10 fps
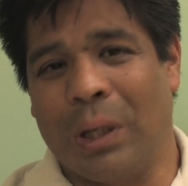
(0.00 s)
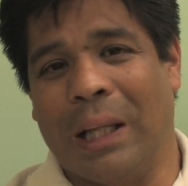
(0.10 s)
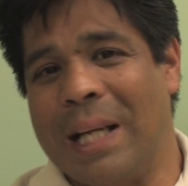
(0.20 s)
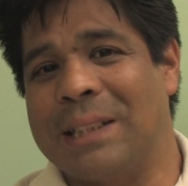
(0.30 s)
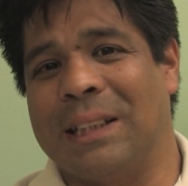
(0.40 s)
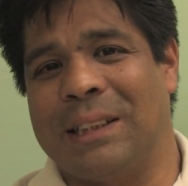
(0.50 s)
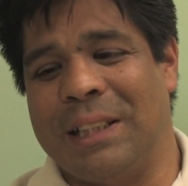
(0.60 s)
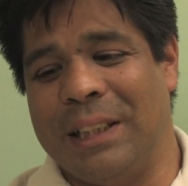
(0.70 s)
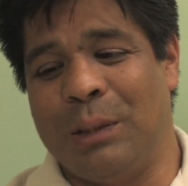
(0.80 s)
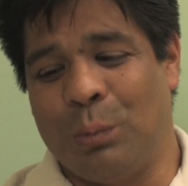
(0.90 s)
last cuts
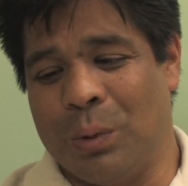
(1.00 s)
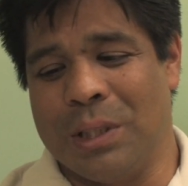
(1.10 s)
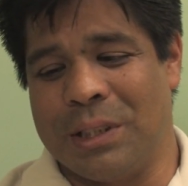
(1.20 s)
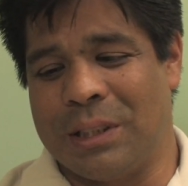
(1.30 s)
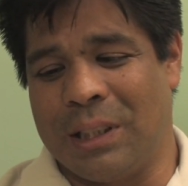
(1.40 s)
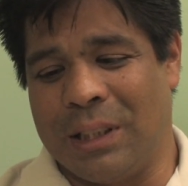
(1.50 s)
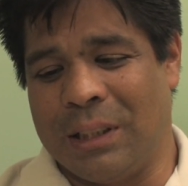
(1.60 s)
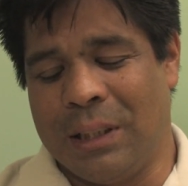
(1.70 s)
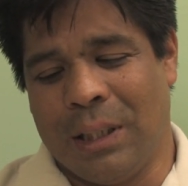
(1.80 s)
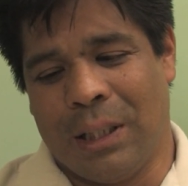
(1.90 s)
I did was
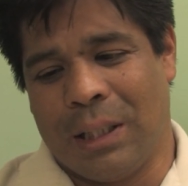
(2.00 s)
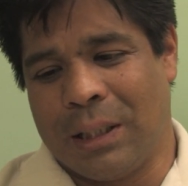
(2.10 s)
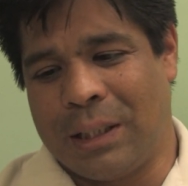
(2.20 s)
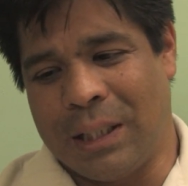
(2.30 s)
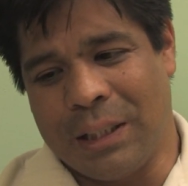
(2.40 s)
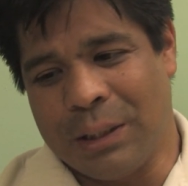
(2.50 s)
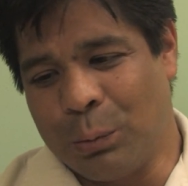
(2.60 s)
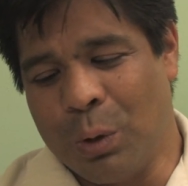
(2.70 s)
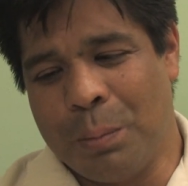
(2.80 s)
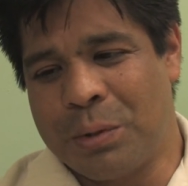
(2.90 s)
cutting the
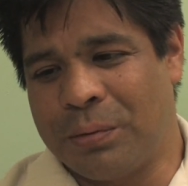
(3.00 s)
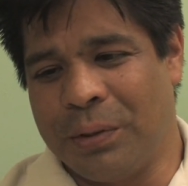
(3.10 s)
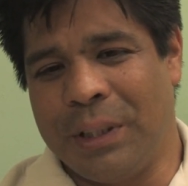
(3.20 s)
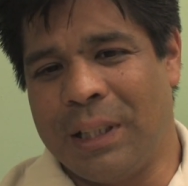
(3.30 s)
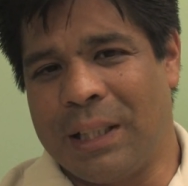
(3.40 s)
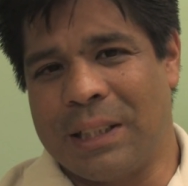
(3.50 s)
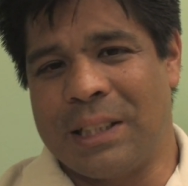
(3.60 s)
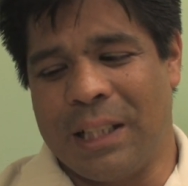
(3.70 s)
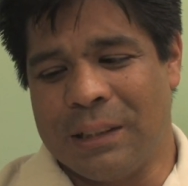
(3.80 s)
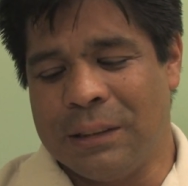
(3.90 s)
ropes free at the
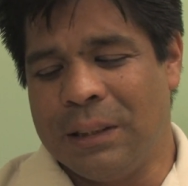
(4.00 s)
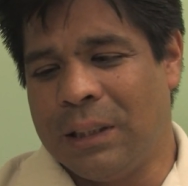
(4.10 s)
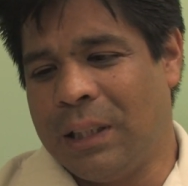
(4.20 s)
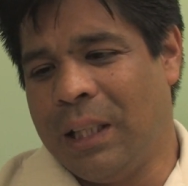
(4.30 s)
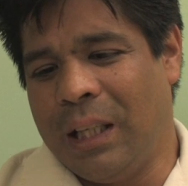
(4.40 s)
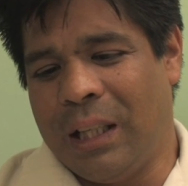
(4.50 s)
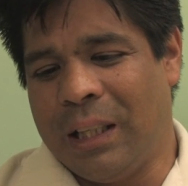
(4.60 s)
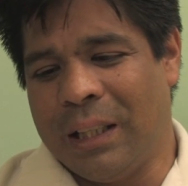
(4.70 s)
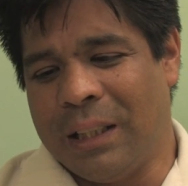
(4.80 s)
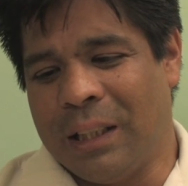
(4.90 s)
tail,
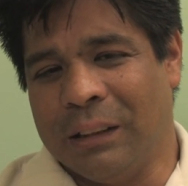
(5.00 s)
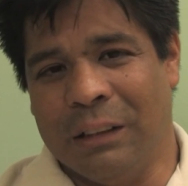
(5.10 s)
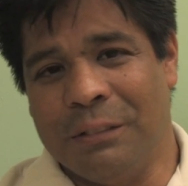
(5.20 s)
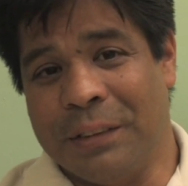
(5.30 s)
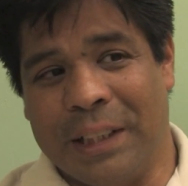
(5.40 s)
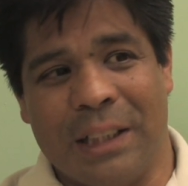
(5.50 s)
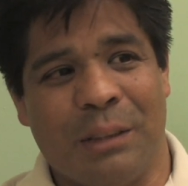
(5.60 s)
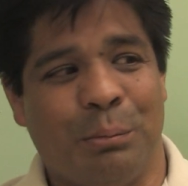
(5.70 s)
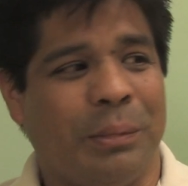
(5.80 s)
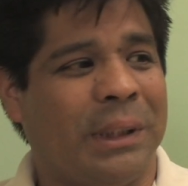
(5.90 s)
and I'll never forget
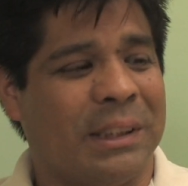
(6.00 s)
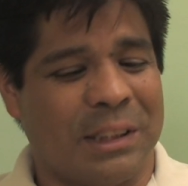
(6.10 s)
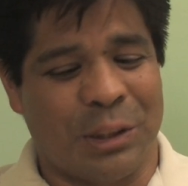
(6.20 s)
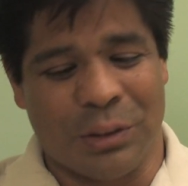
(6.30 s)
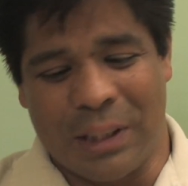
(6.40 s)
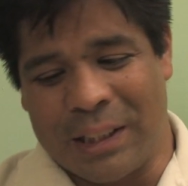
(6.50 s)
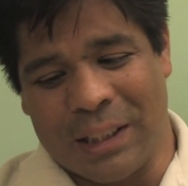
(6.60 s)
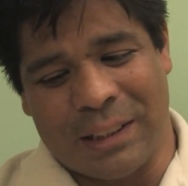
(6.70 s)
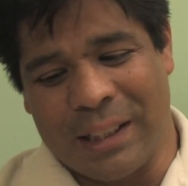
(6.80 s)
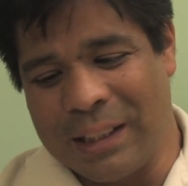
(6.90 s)
it because as soon as I
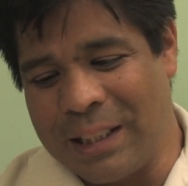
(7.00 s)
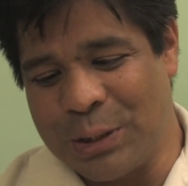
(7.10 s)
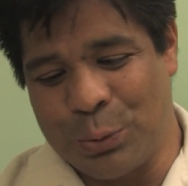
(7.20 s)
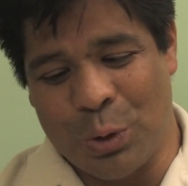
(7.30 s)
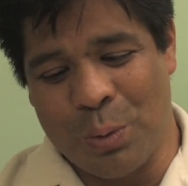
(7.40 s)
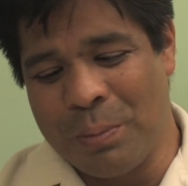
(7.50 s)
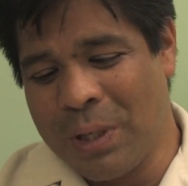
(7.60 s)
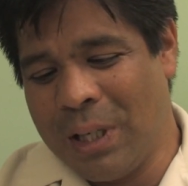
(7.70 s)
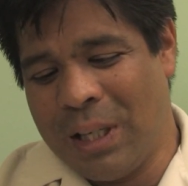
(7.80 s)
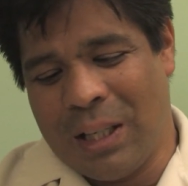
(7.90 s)
cut that last rope,
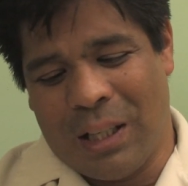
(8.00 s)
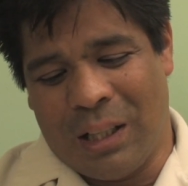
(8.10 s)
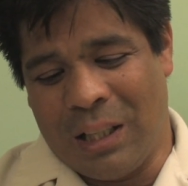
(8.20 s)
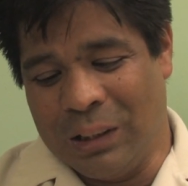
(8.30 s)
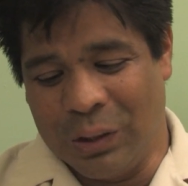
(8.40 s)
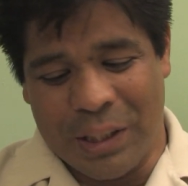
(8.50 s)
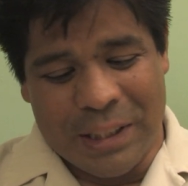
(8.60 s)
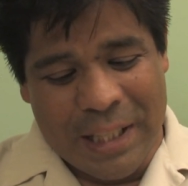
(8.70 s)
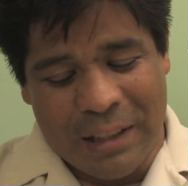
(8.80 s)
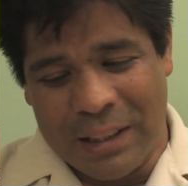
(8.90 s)

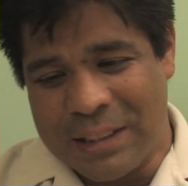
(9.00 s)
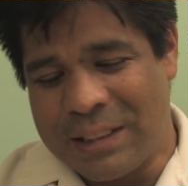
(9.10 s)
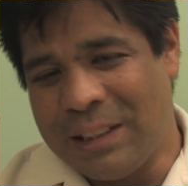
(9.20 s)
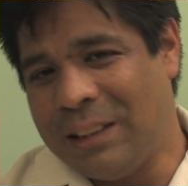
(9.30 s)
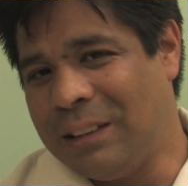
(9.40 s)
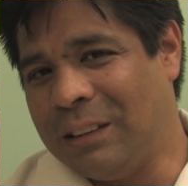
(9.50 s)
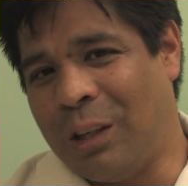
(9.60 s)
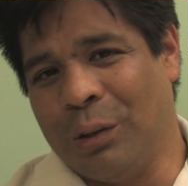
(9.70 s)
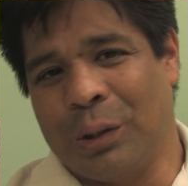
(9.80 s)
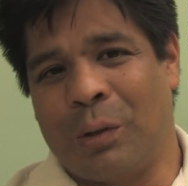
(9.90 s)
looking down, I see
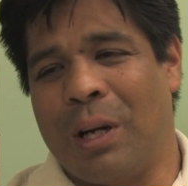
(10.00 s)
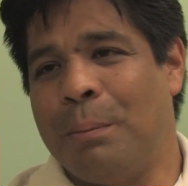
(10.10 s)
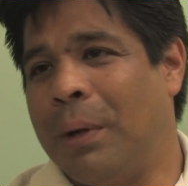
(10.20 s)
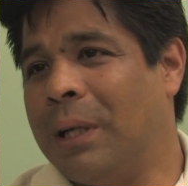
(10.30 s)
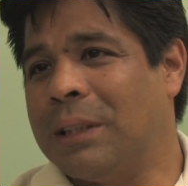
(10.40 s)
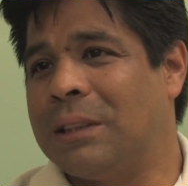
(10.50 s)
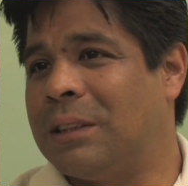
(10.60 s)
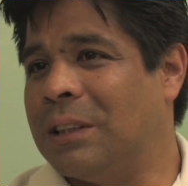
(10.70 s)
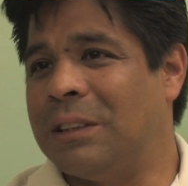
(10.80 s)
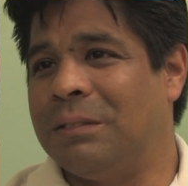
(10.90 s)
all the crab
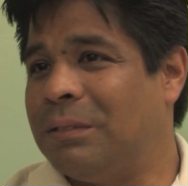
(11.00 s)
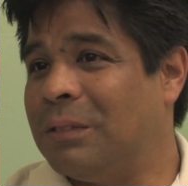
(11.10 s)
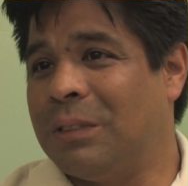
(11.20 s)
pots just